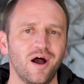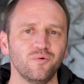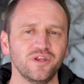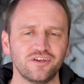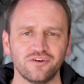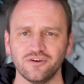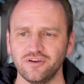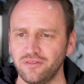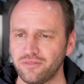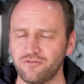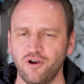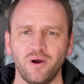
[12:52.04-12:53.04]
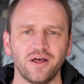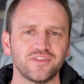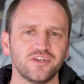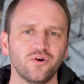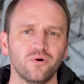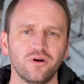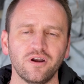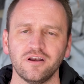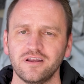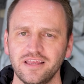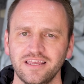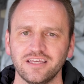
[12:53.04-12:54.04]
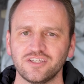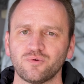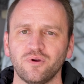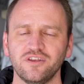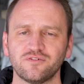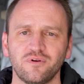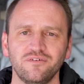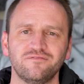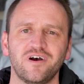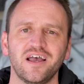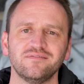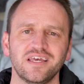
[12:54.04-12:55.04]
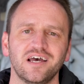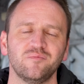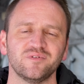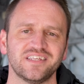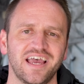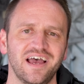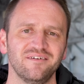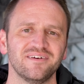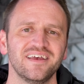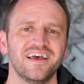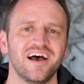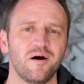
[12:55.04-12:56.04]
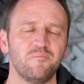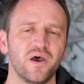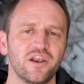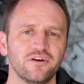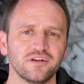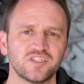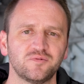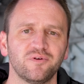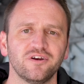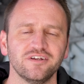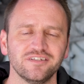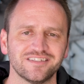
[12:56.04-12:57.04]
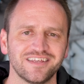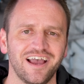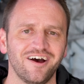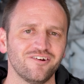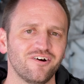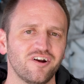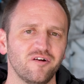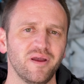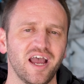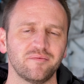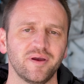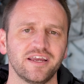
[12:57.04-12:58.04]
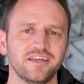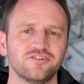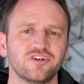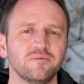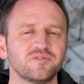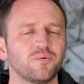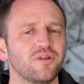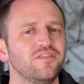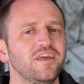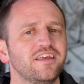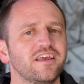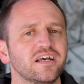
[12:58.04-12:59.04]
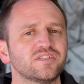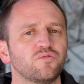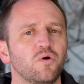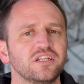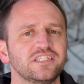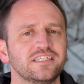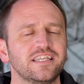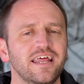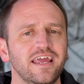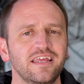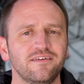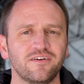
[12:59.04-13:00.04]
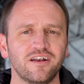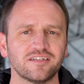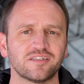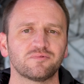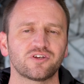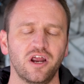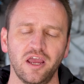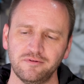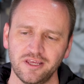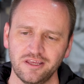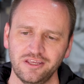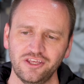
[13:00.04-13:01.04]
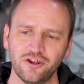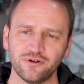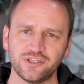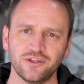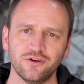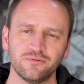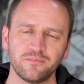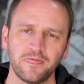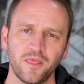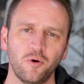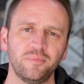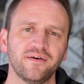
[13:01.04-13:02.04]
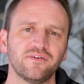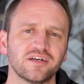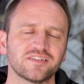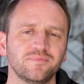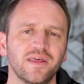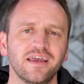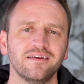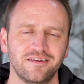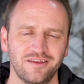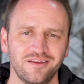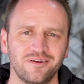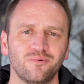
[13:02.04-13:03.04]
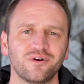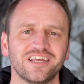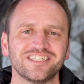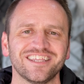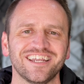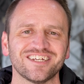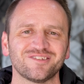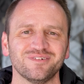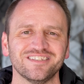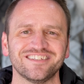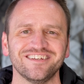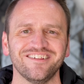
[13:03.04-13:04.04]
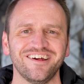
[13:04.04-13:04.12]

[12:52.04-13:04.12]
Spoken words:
we could throw out the door in 2025 to help us have a better experience out on our backpacking trips. I want to thank you guys for watching today. If you're not subscribed, you know what to do. Hope you have an awesome day. We'll catch you in the next one. See you